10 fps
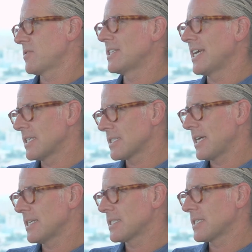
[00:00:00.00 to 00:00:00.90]
different data
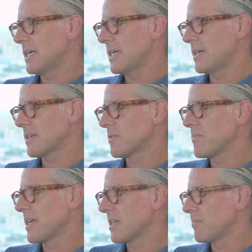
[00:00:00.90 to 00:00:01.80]
sets
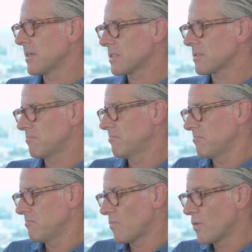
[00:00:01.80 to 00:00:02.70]
could make it much
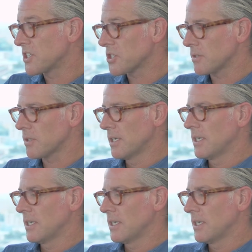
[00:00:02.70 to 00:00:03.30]
richer.